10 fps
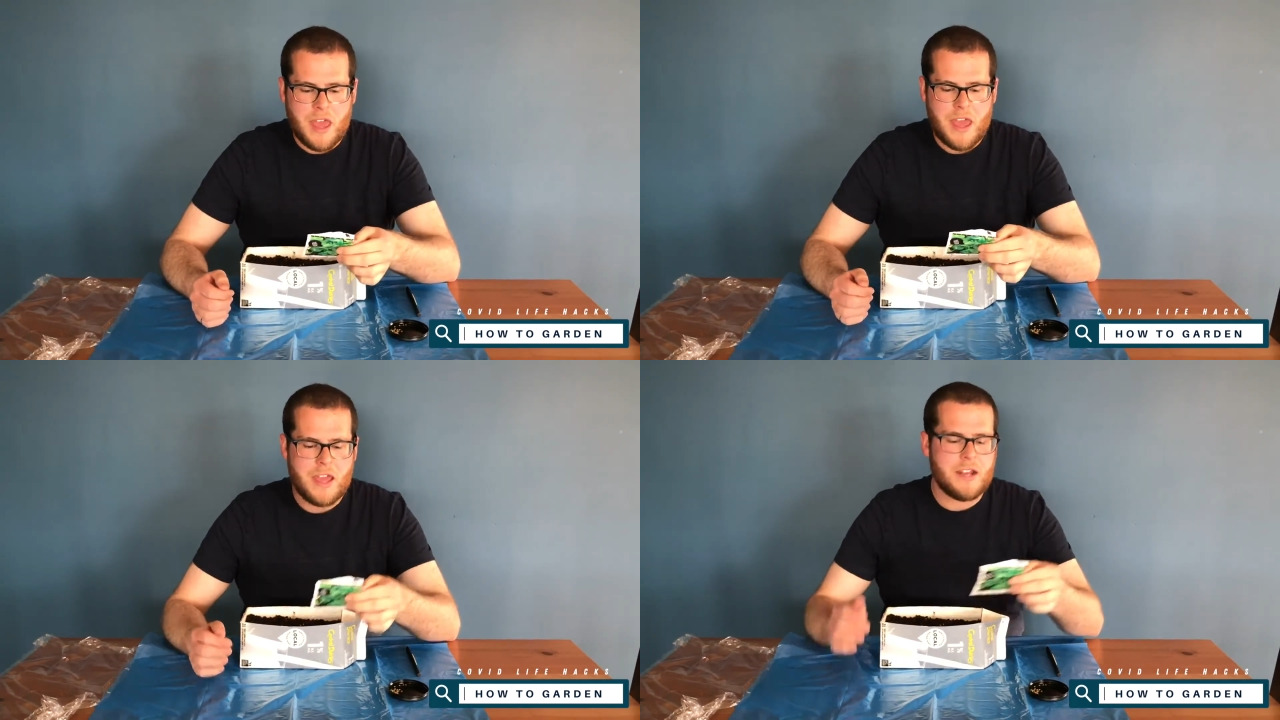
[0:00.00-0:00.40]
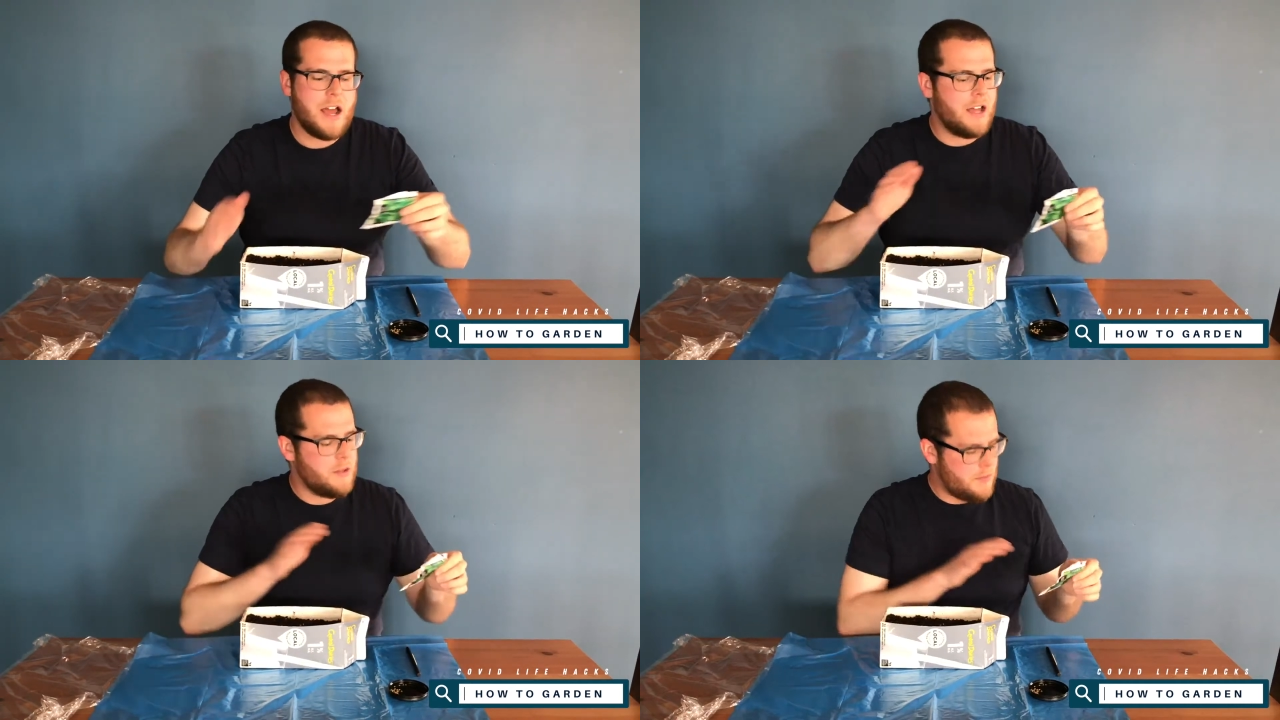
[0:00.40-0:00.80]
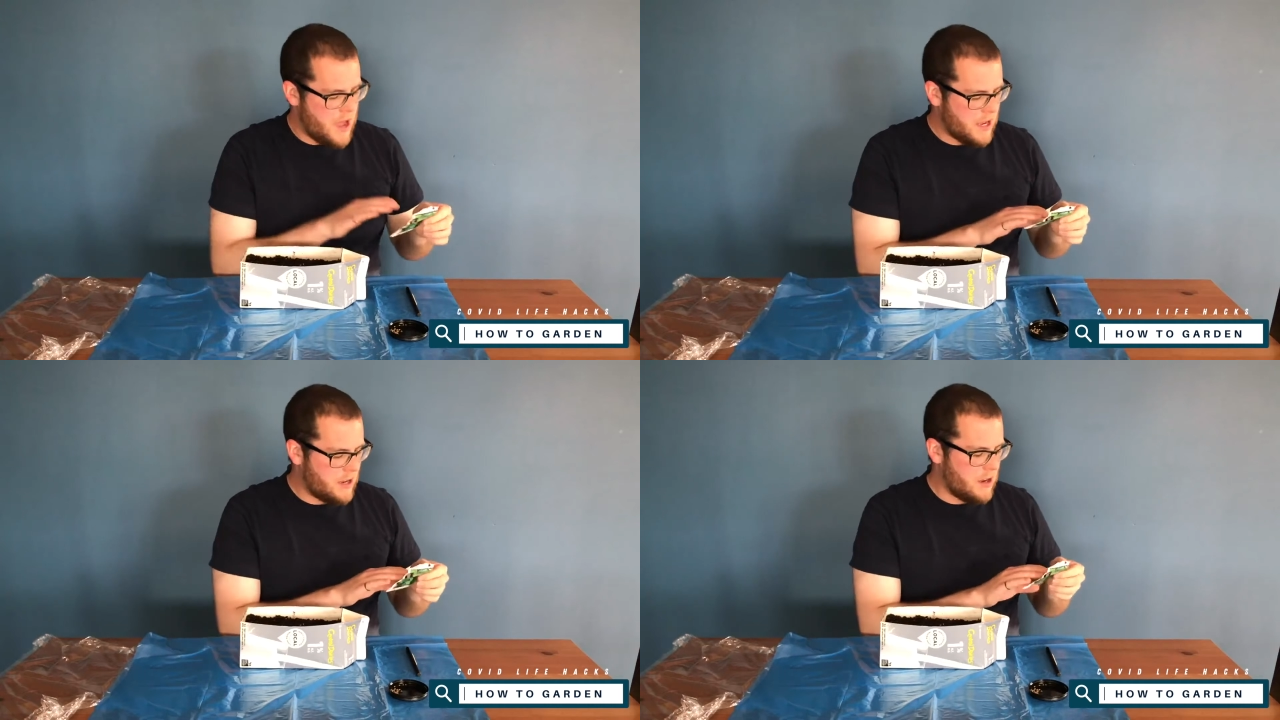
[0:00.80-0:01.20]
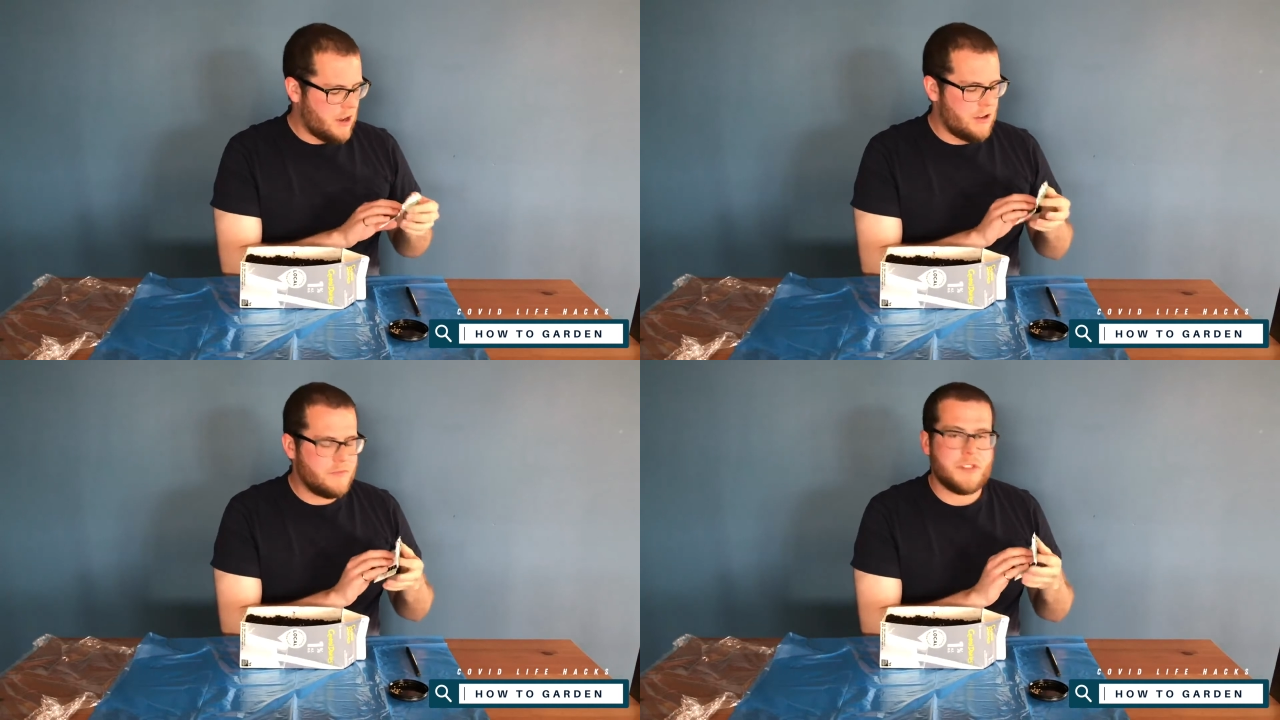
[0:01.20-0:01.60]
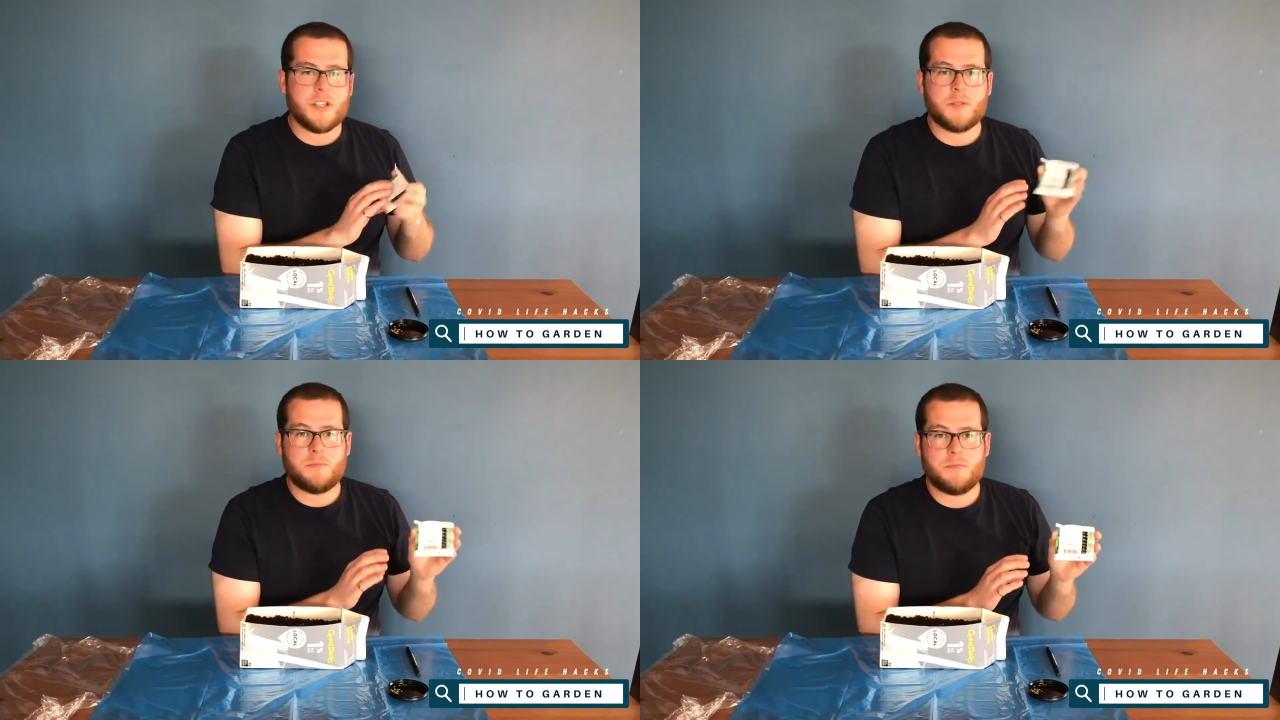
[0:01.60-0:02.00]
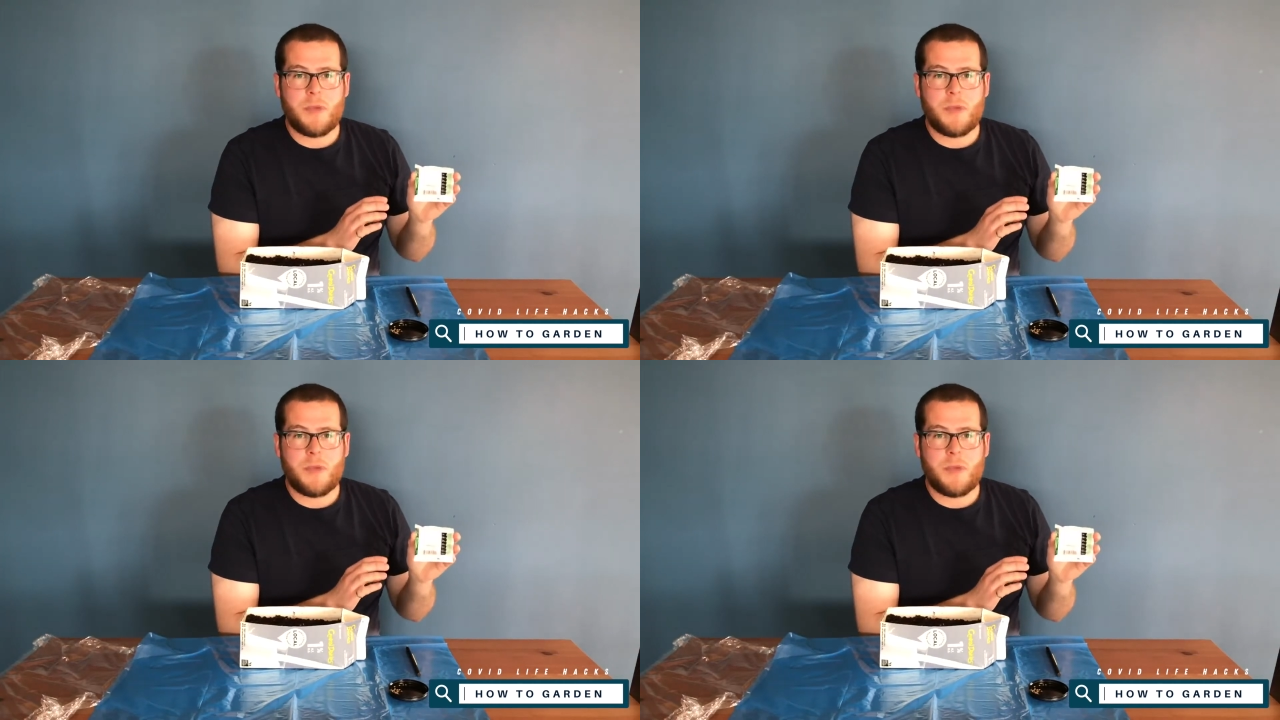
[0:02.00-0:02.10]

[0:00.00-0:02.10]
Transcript: and on the back of these